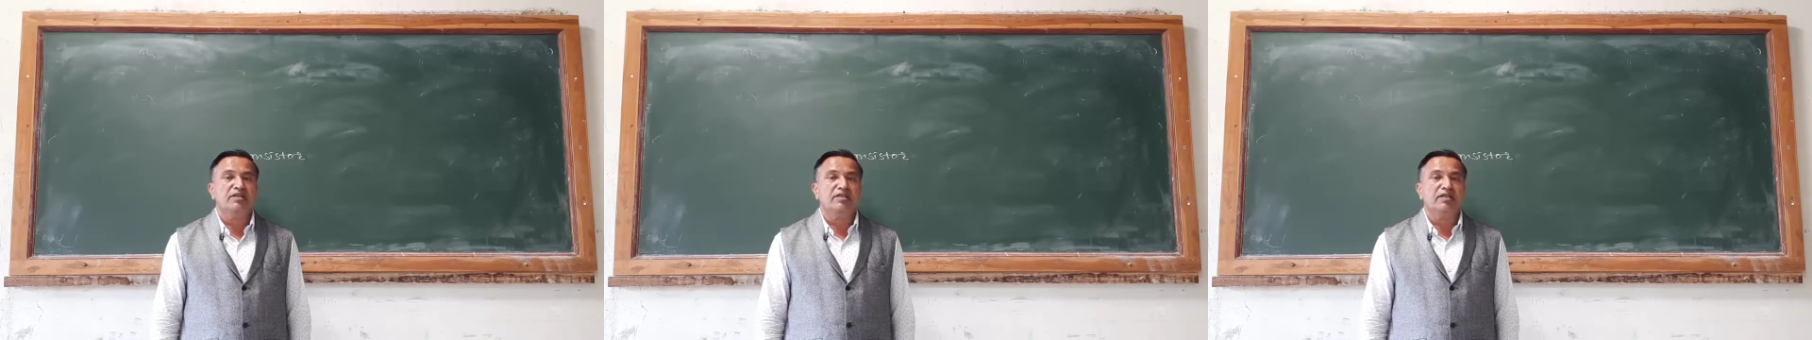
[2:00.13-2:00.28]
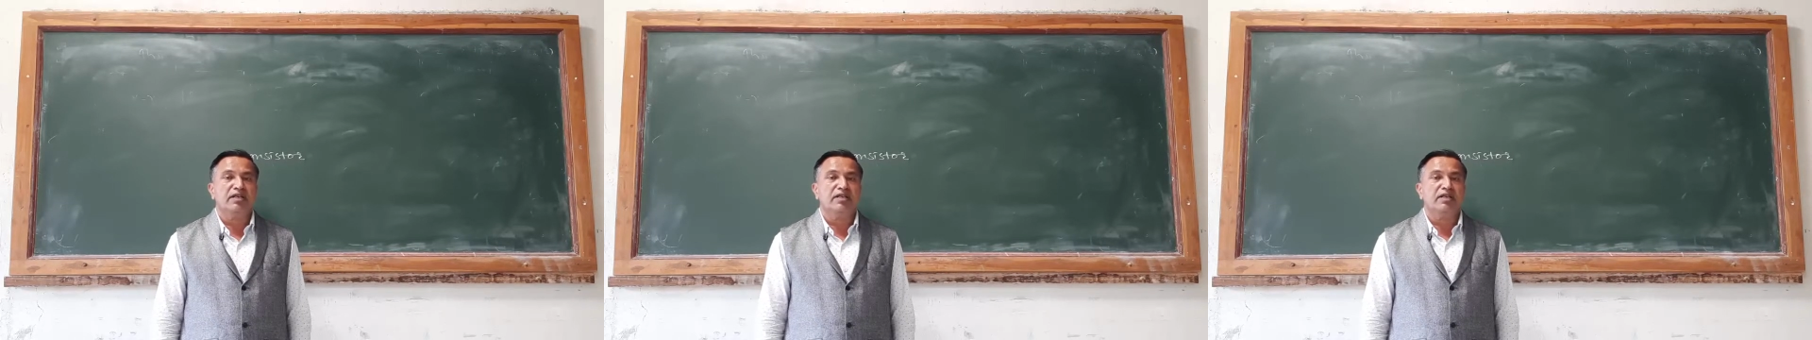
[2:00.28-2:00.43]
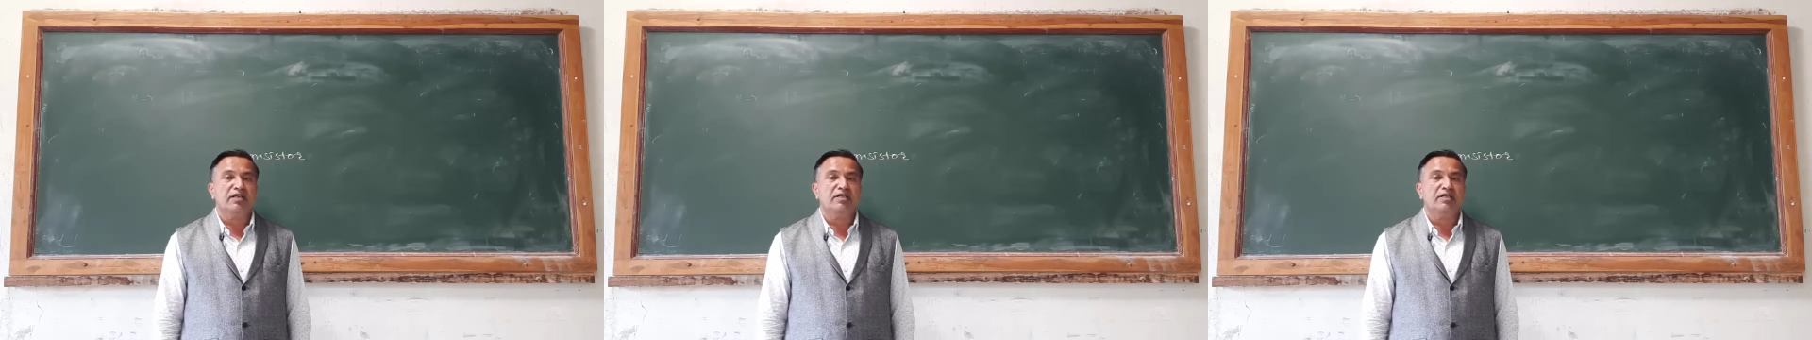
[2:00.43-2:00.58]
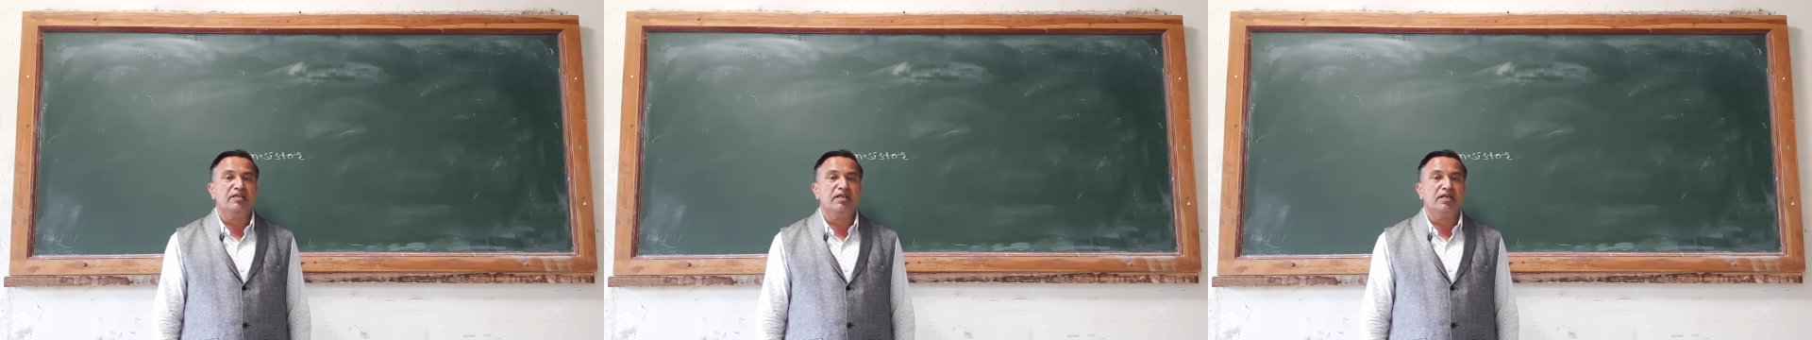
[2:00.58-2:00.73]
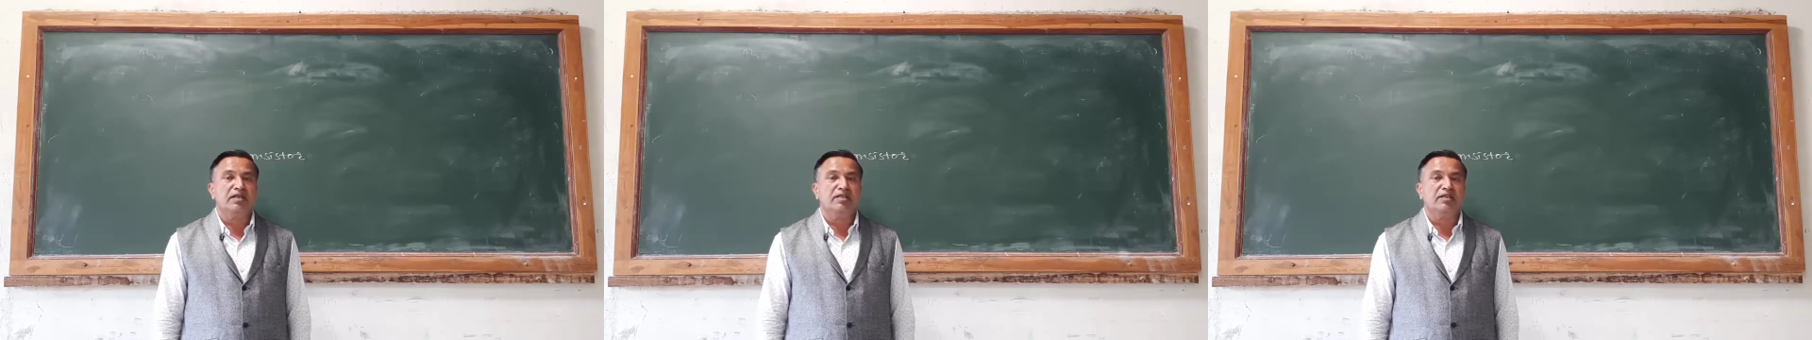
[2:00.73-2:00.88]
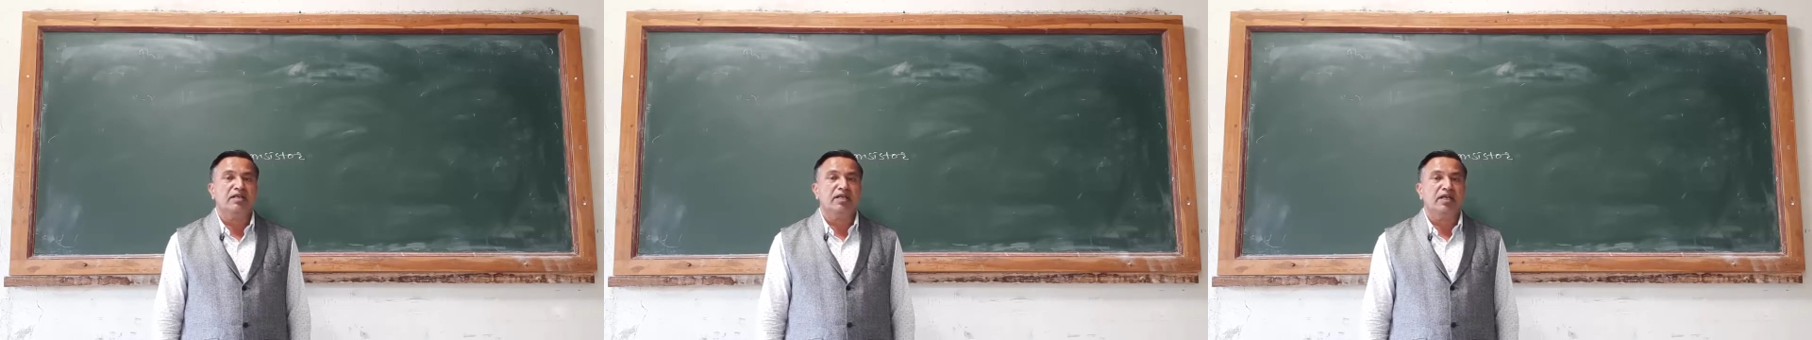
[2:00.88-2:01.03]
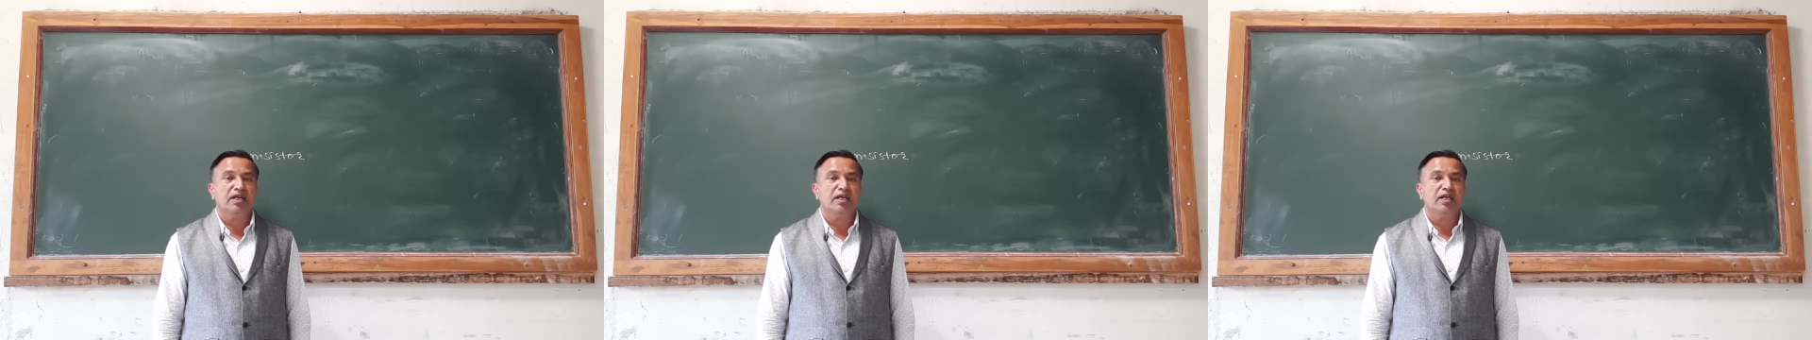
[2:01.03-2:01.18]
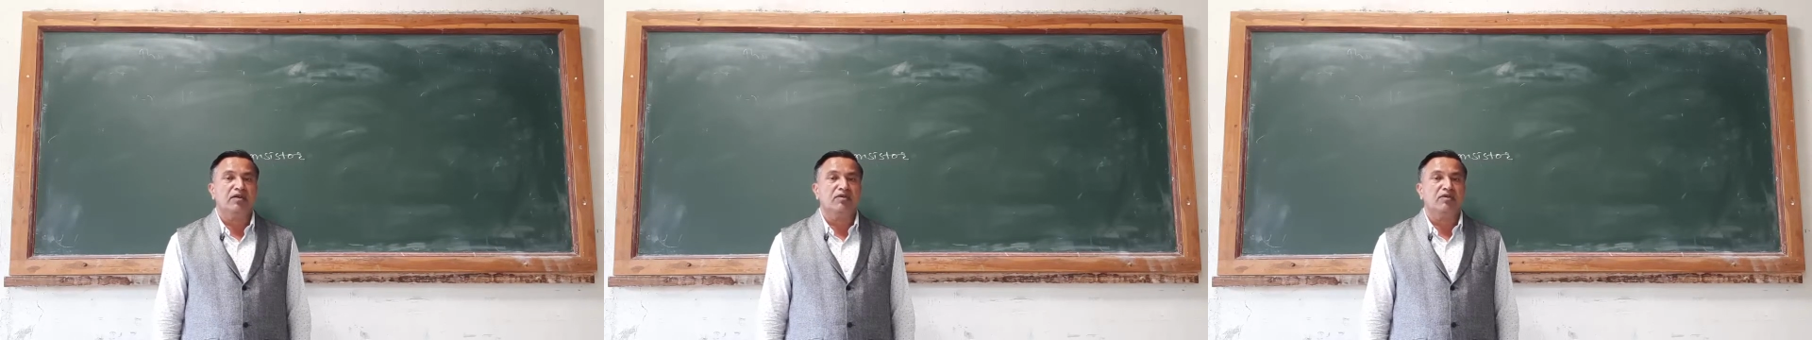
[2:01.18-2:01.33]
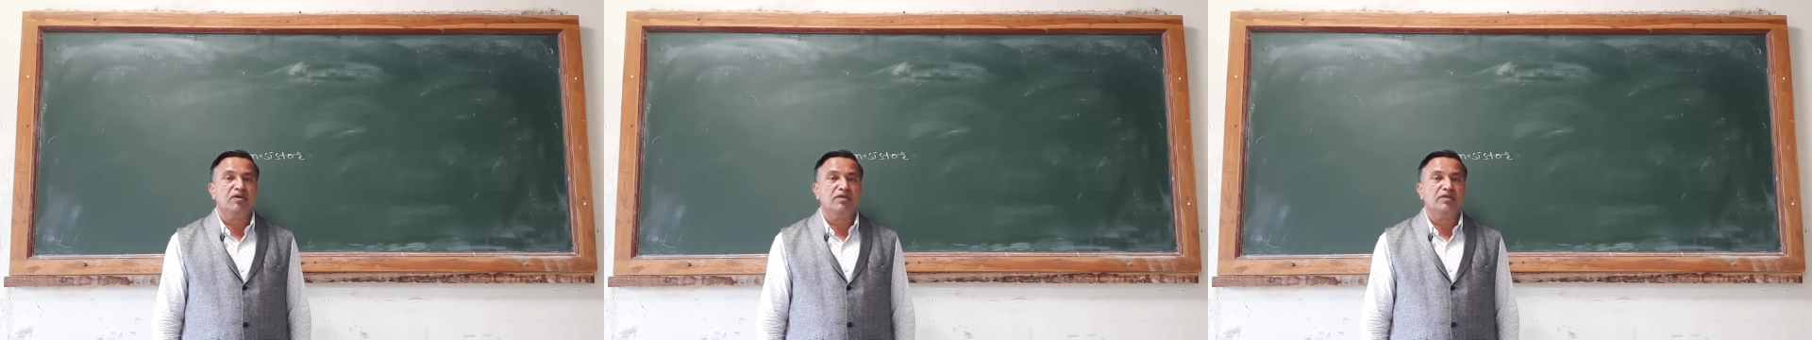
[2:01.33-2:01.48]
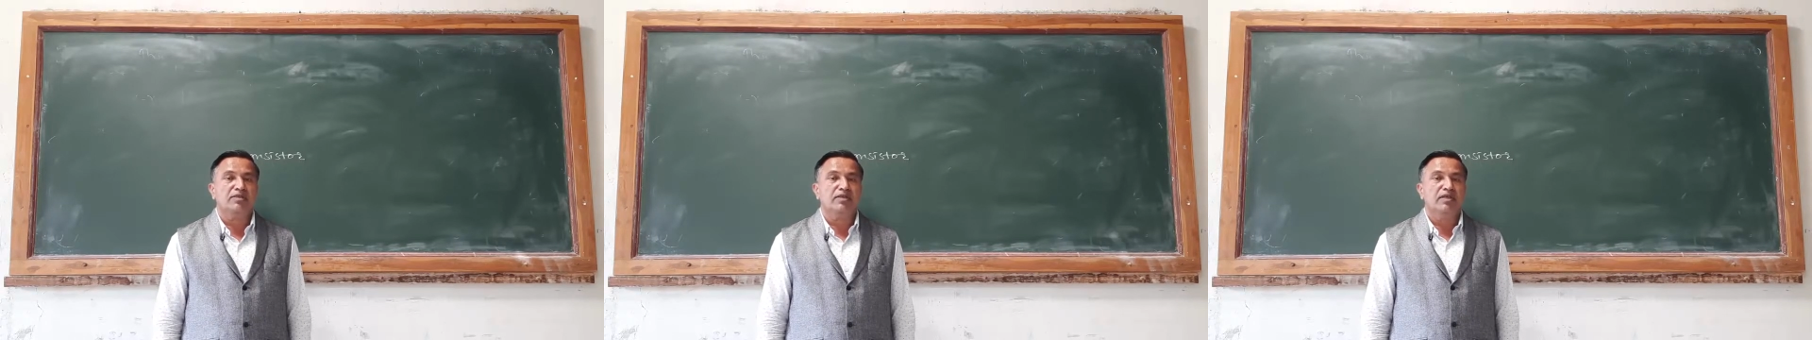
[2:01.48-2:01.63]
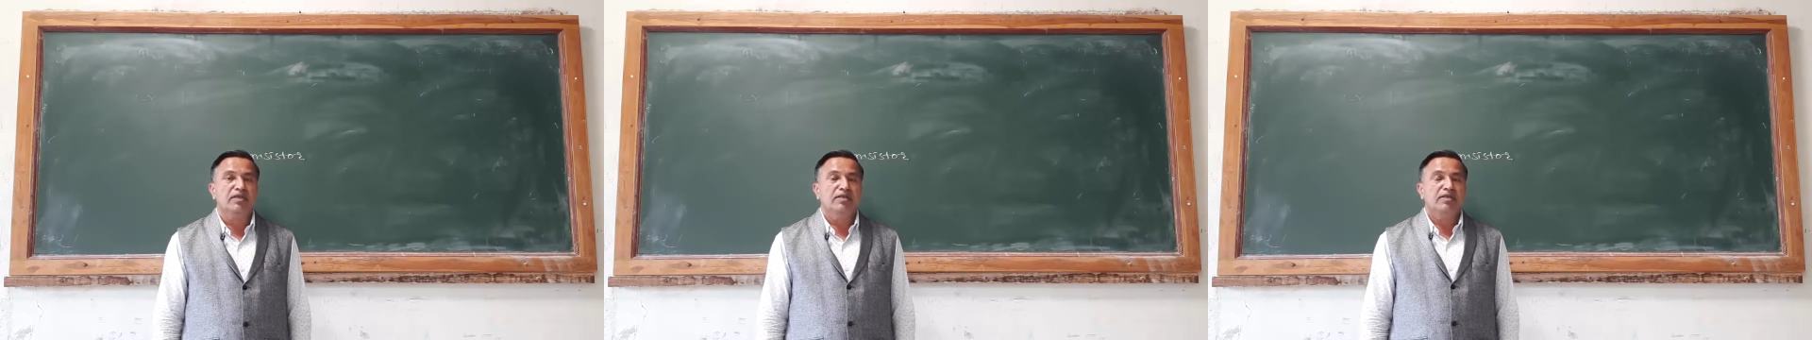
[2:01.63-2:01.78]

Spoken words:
carriers are the electrons,